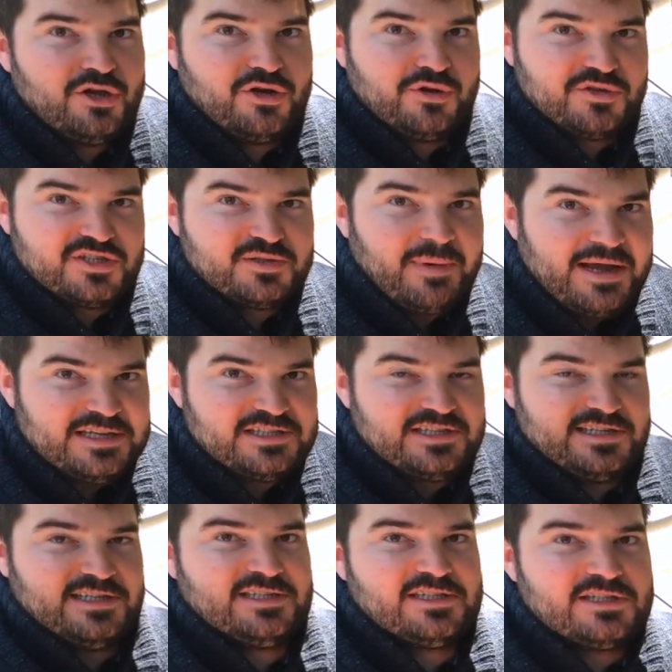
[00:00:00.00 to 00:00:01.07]
You know, the
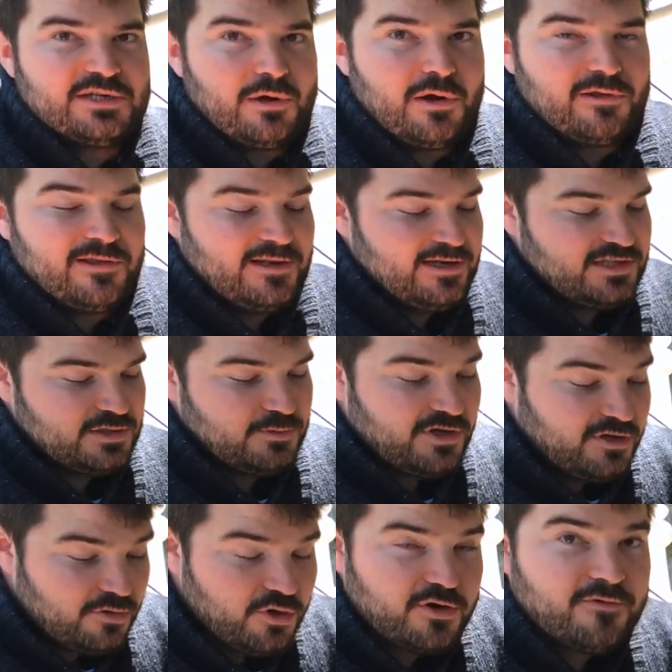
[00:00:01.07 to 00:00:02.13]
spiciness, the earthiness,
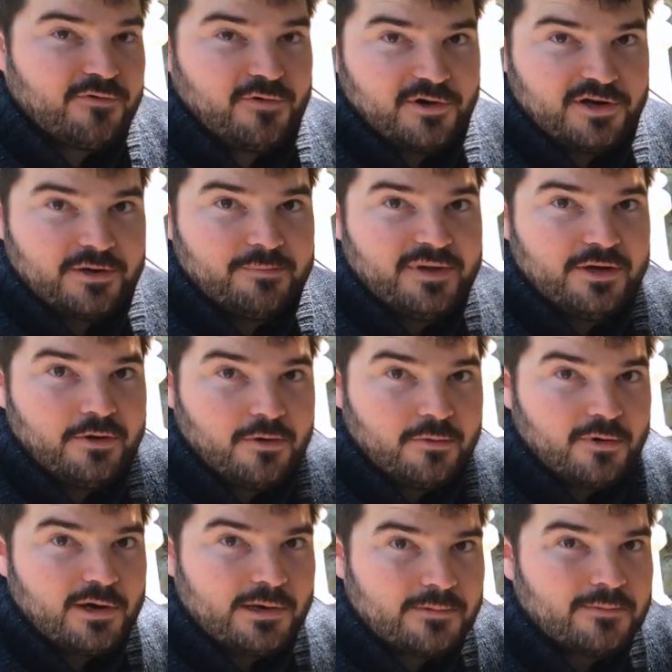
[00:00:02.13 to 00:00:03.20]
what you look for in a Pinot
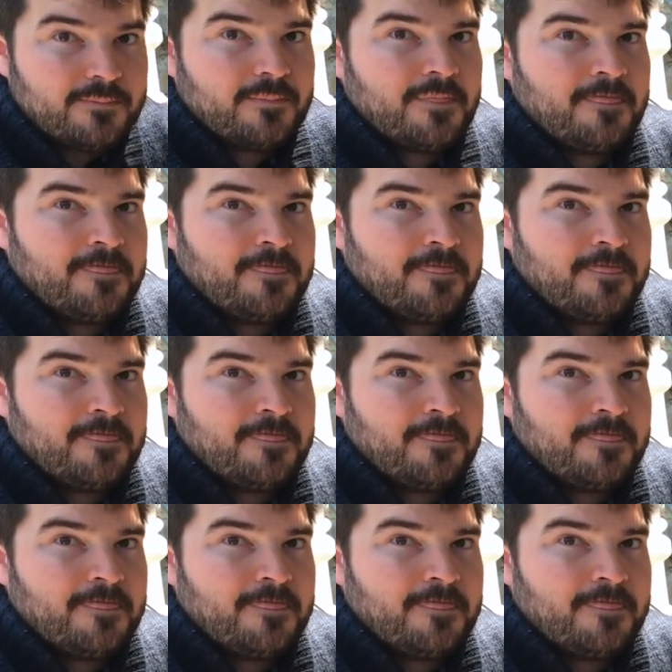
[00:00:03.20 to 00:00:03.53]
Noir.